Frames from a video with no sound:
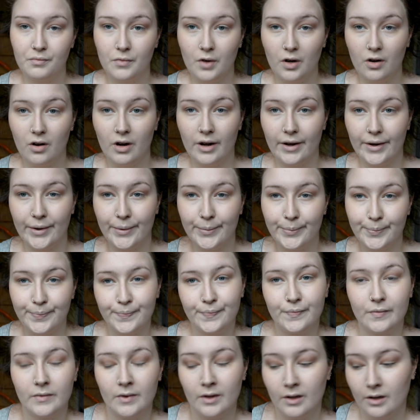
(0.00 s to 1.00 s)
Alright,
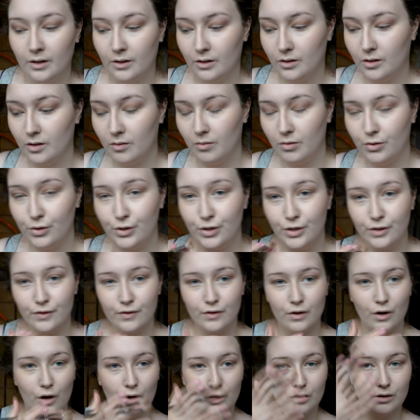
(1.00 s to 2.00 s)
so once
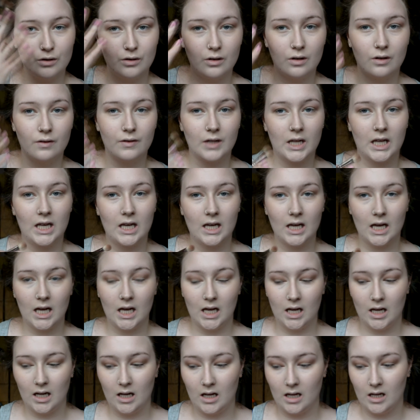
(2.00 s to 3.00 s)
you've got sort of like
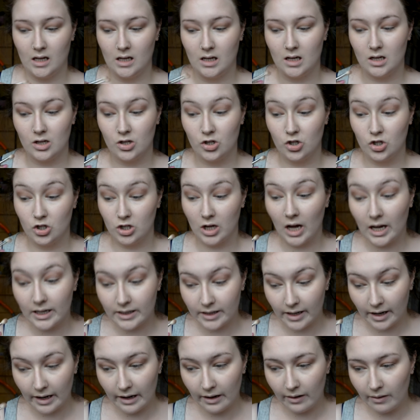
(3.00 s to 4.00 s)
a
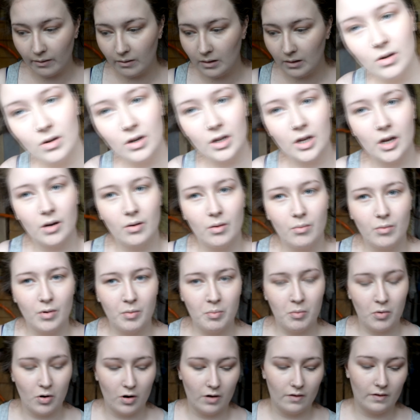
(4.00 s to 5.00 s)
shadow, to go in
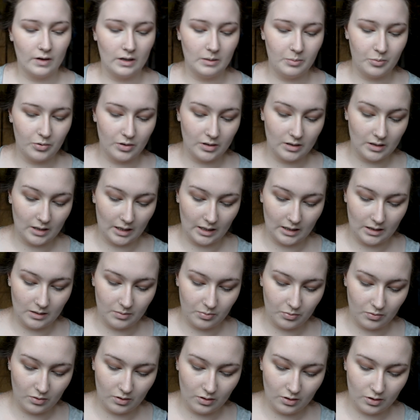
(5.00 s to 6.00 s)
with more of a precise
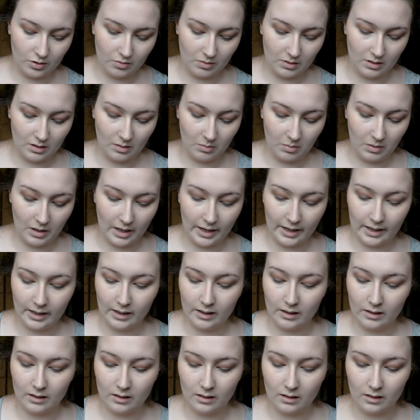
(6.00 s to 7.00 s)
brush with the
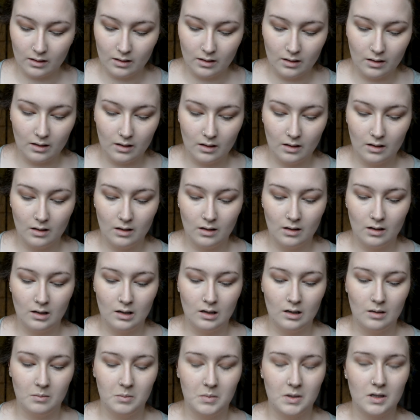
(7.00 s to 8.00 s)
black.
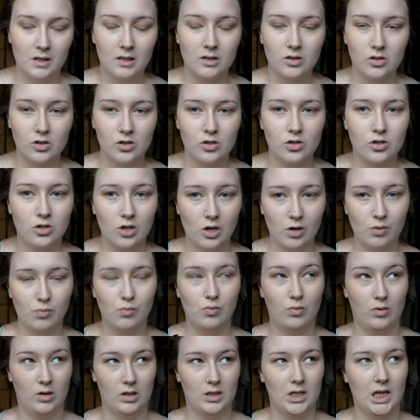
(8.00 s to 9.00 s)
Because you
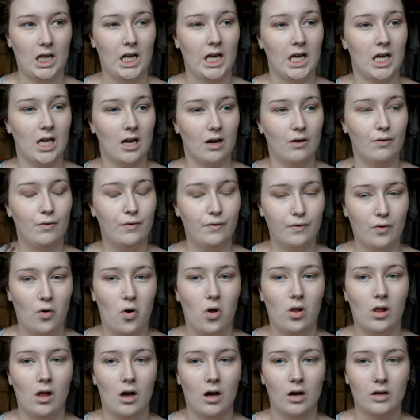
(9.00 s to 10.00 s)
don't want like a
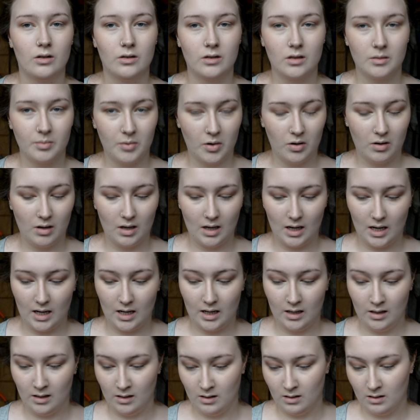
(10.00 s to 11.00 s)
full on smoky
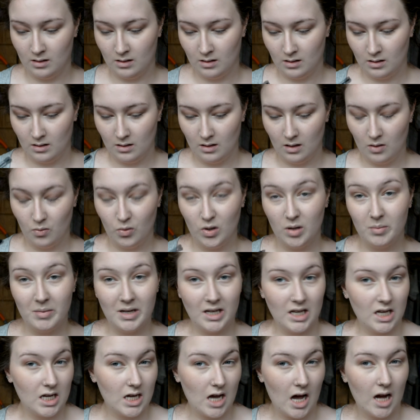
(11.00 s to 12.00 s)
eye. Well I
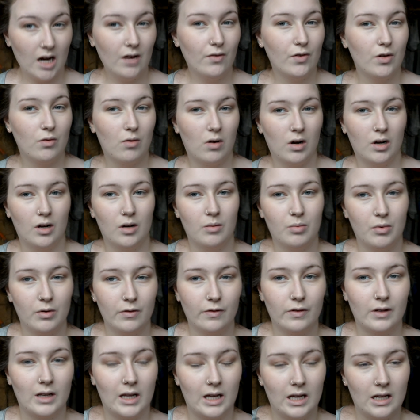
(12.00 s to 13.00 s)
mean you can if you want to,
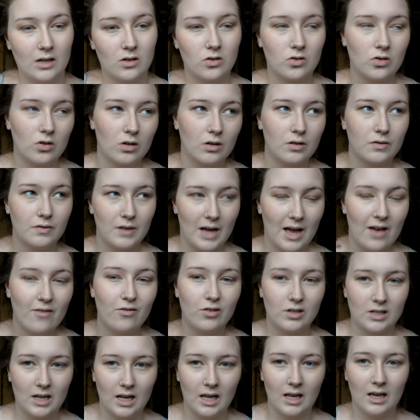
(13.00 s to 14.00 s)
but for like sort of
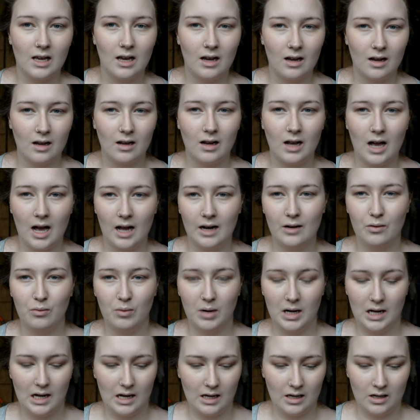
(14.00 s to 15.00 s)
everyday kind of
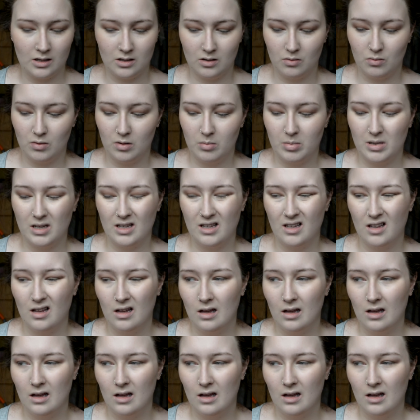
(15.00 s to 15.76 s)
wear you don't want to be